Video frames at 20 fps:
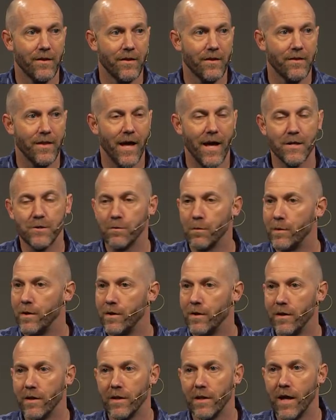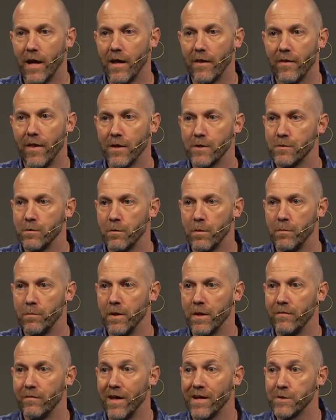That's what we
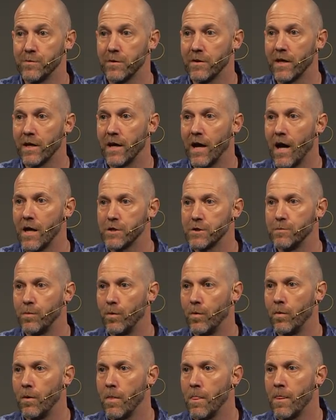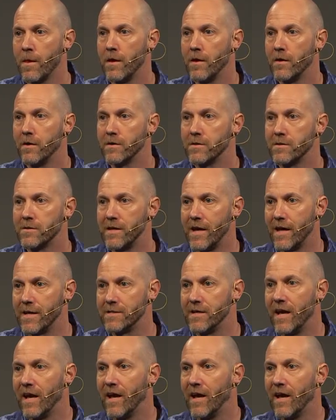believe. That's what the gospel says.